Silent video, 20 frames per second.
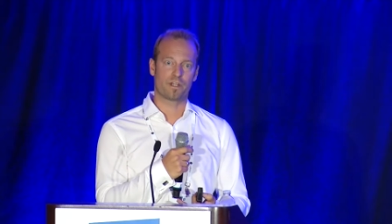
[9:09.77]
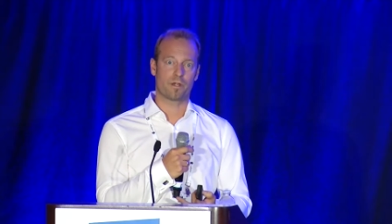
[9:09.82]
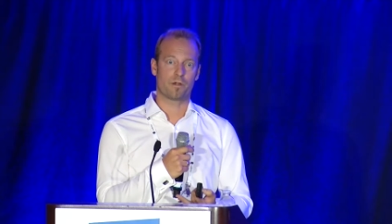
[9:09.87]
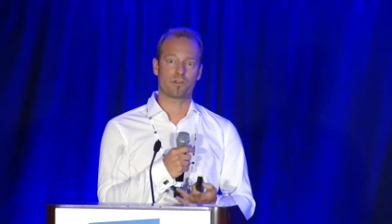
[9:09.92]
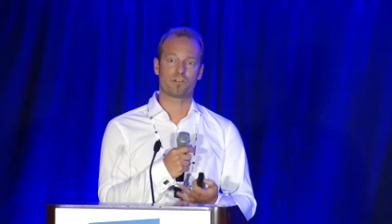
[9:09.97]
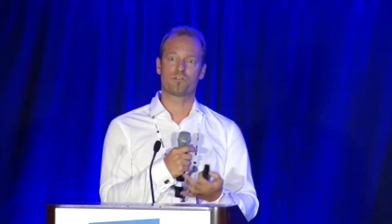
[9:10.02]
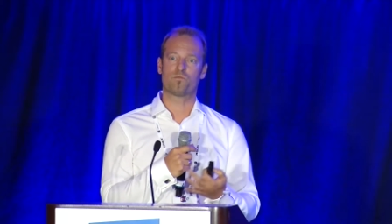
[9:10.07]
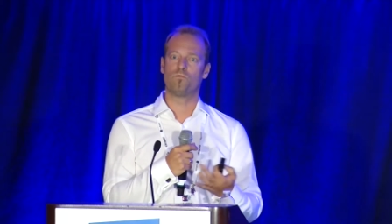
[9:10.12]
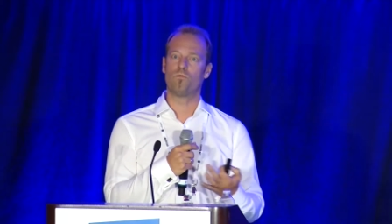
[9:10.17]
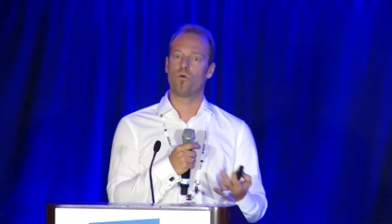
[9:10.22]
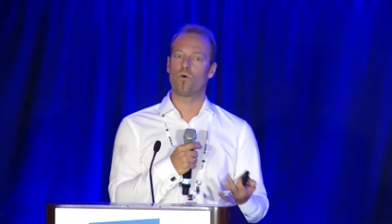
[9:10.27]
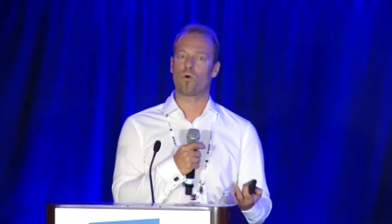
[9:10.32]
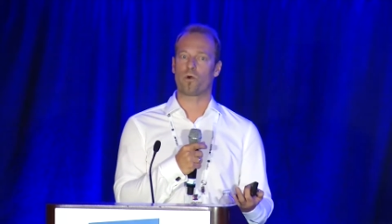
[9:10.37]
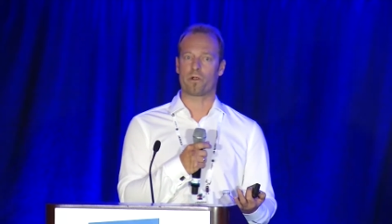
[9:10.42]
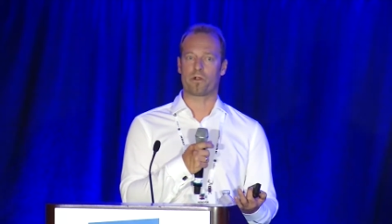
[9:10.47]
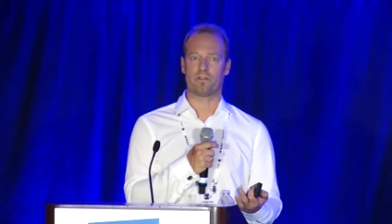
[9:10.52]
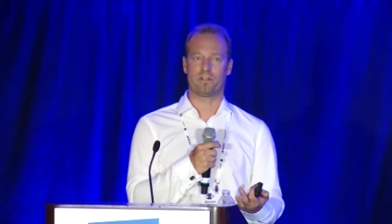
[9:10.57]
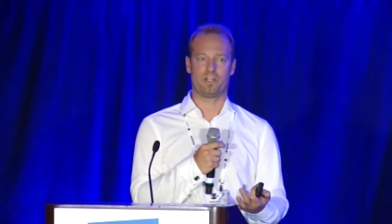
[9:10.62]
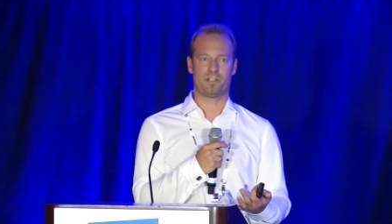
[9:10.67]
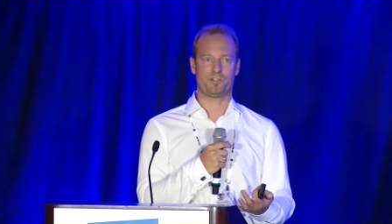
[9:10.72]
there is
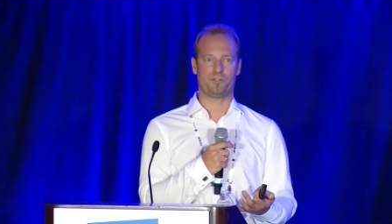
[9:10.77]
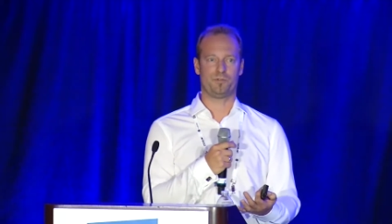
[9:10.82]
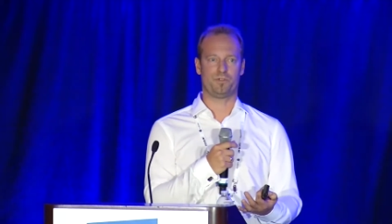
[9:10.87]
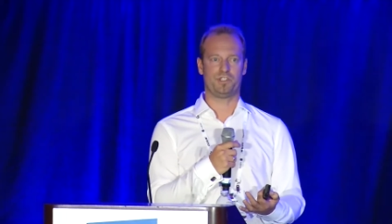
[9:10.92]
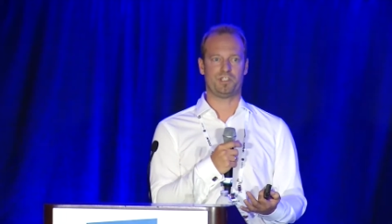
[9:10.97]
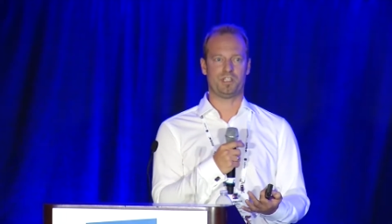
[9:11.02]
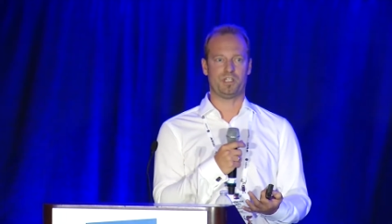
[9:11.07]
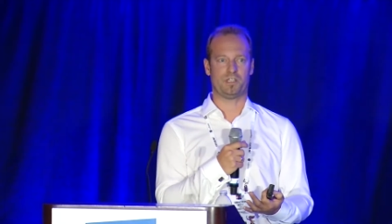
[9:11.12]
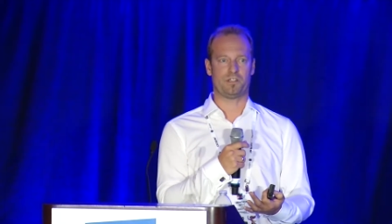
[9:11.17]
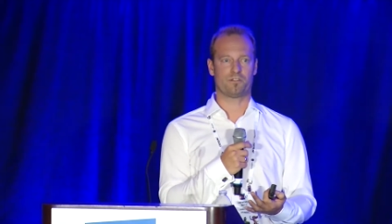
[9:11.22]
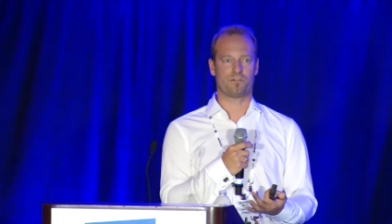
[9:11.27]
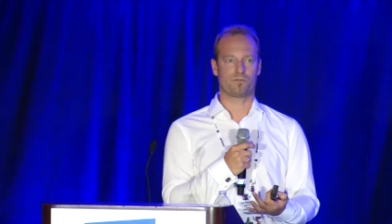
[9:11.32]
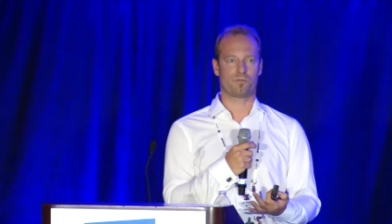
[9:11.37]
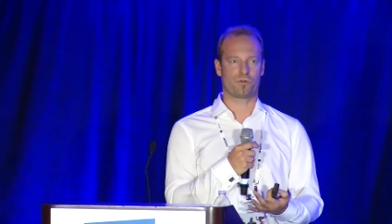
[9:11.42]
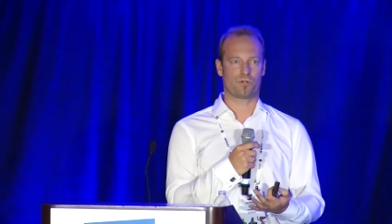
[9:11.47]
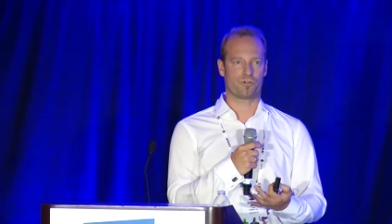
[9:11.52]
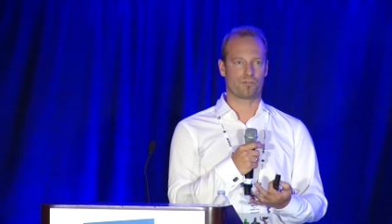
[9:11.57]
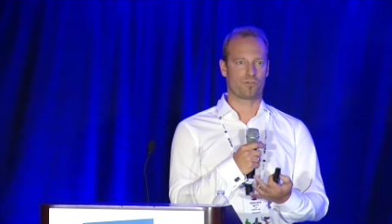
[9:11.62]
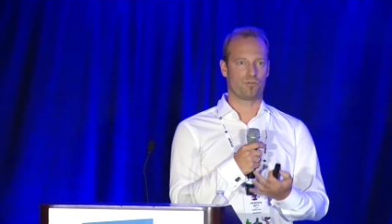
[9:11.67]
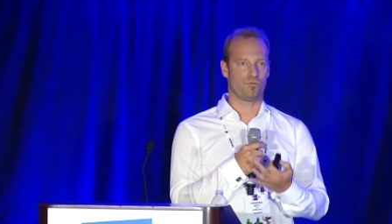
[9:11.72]
more that you need in
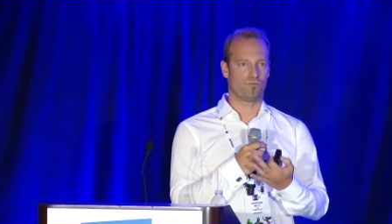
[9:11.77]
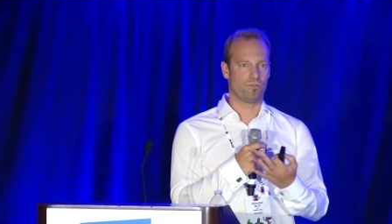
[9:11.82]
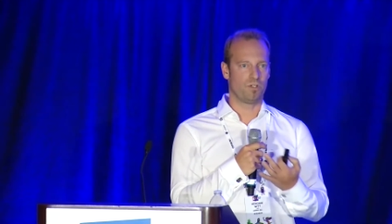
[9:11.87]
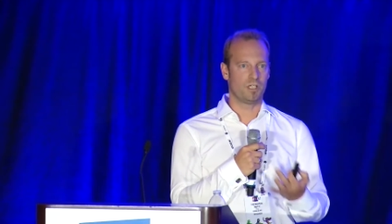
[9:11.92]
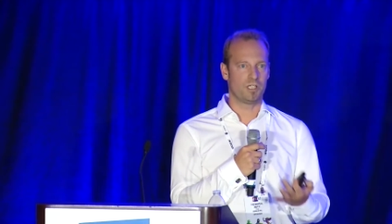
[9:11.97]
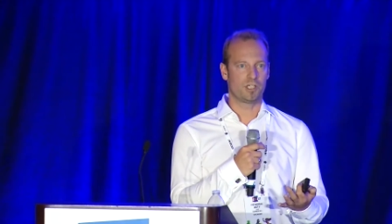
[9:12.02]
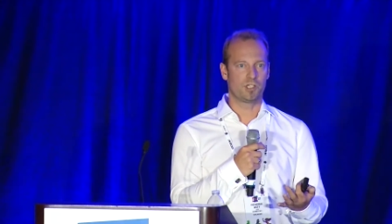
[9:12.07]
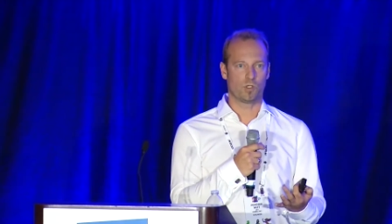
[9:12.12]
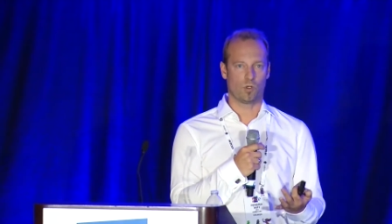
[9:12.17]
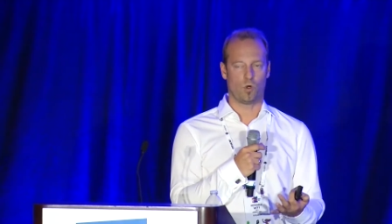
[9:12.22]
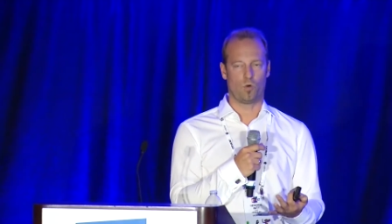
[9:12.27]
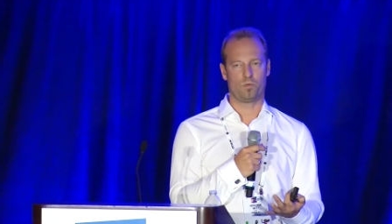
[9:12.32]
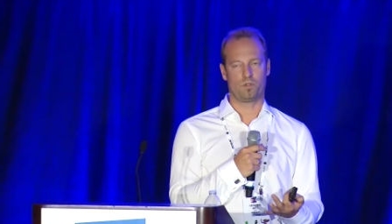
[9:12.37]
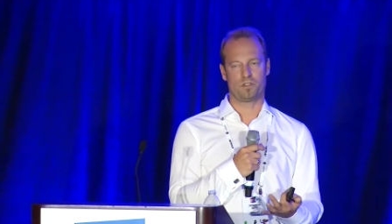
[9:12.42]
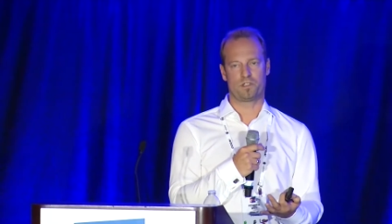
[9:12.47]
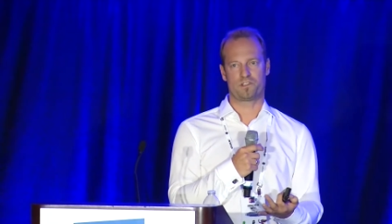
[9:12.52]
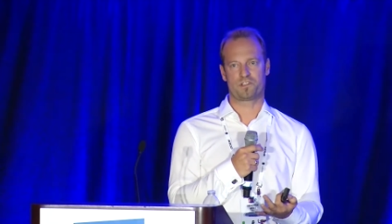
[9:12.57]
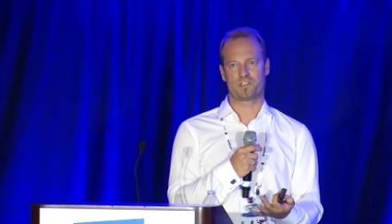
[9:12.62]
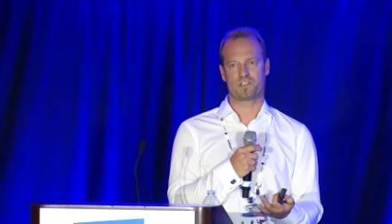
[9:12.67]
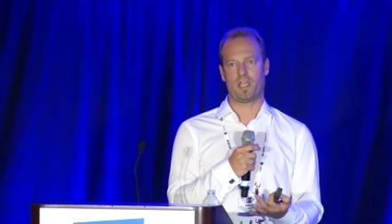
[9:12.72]
order to really
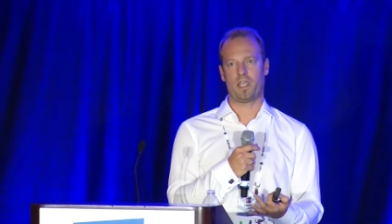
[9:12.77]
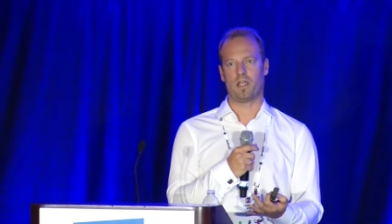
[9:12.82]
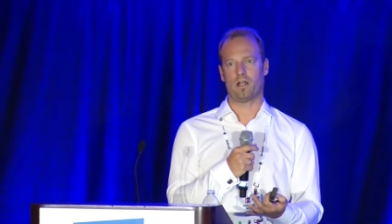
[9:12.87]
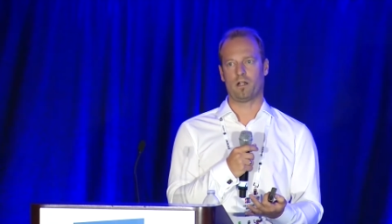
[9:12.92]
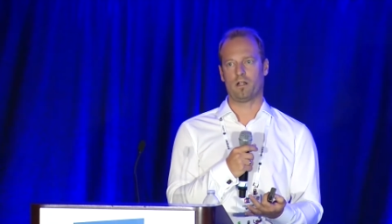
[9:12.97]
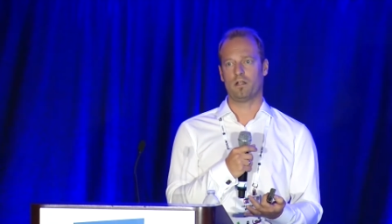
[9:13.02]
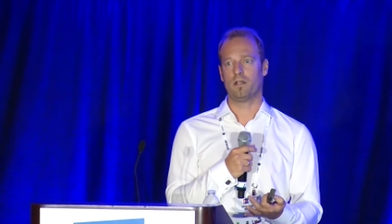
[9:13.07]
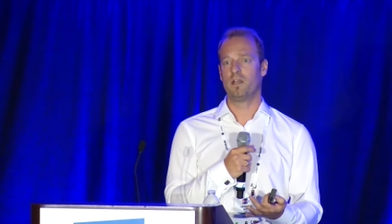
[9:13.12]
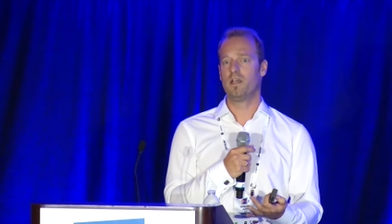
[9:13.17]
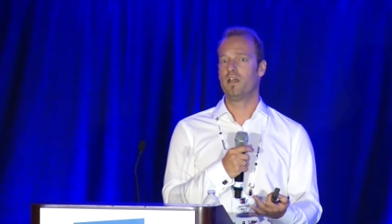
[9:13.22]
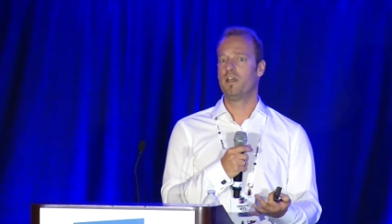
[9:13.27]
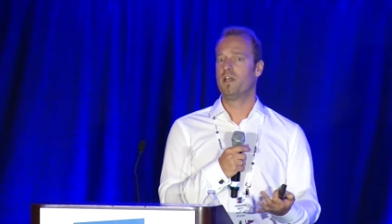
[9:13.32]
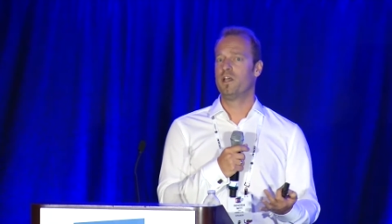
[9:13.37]
globally scale.